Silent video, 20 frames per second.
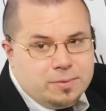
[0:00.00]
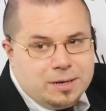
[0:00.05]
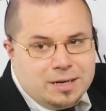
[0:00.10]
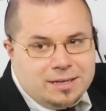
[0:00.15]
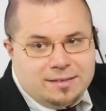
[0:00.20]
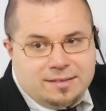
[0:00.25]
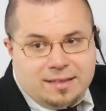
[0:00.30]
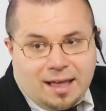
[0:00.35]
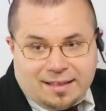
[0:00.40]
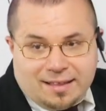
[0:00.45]

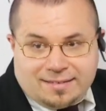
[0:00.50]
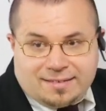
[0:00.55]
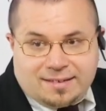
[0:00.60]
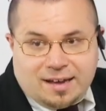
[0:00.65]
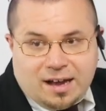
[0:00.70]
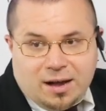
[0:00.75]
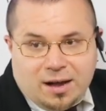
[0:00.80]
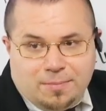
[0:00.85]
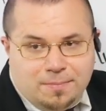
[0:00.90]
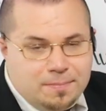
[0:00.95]
to that
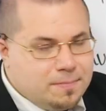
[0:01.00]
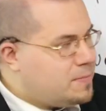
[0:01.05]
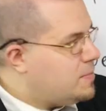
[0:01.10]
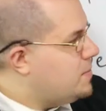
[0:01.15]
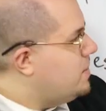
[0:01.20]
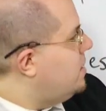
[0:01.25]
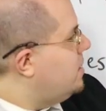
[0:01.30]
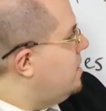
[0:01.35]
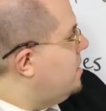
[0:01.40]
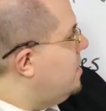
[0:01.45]
sum.
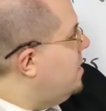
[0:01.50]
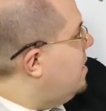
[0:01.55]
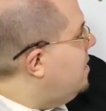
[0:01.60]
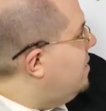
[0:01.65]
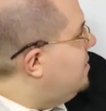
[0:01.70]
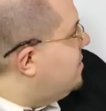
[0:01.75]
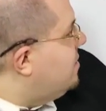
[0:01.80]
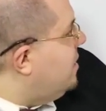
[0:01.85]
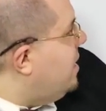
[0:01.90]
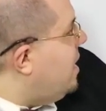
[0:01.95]

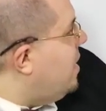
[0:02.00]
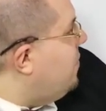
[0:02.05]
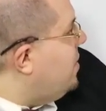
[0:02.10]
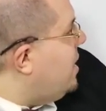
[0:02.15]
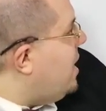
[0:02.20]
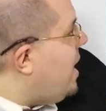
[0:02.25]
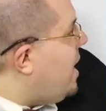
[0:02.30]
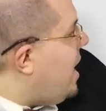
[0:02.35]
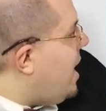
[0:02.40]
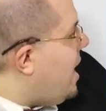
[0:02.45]
It's going to have an
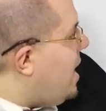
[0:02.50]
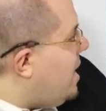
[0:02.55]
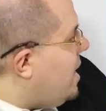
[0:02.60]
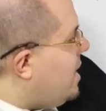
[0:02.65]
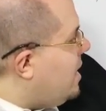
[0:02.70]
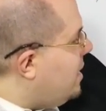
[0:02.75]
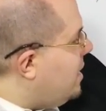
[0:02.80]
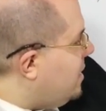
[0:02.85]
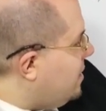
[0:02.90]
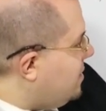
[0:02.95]
a
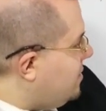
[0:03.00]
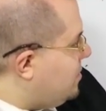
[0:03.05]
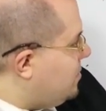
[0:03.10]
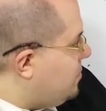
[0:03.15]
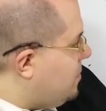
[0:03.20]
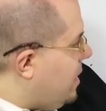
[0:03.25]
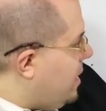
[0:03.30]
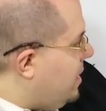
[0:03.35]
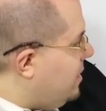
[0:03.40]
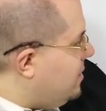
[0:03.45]
in it,
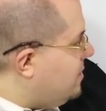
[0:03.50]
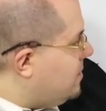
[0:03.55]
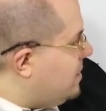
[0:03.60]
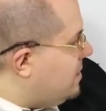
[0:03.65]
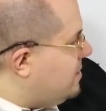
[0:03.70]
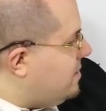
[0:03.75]
right? Because the